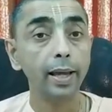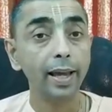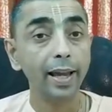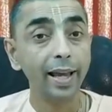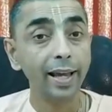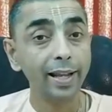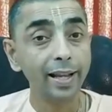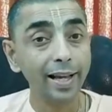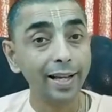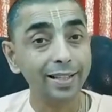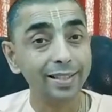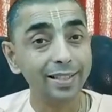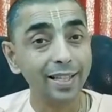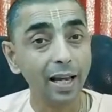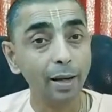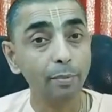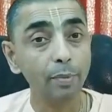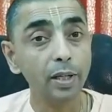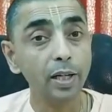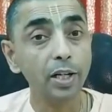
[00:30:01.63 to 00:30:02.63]
an
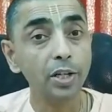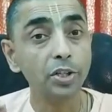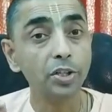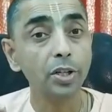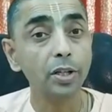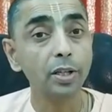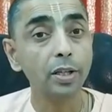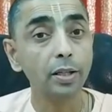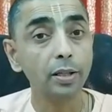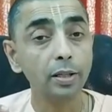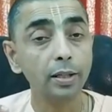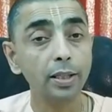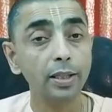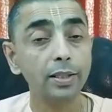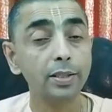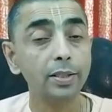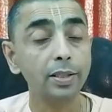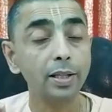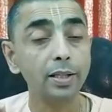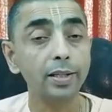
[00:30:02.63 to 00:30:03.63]
examination
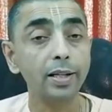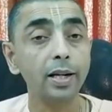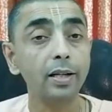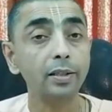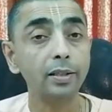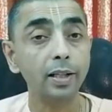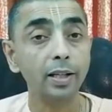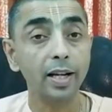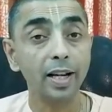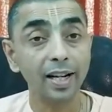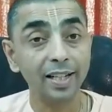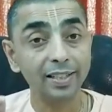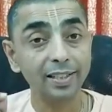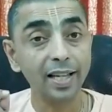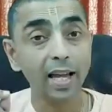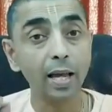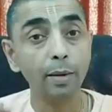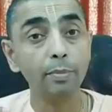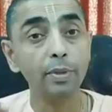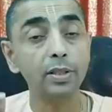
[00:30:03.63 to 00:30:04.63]
is conducted, an
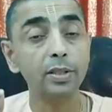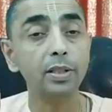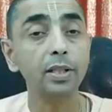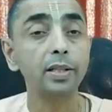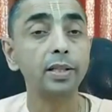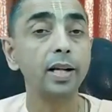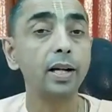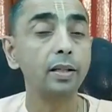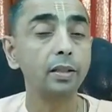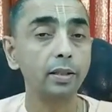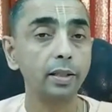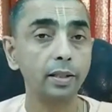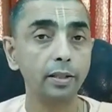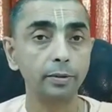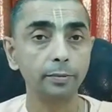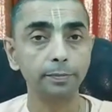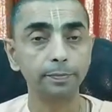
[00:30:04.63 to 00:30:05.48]
exam is conducted.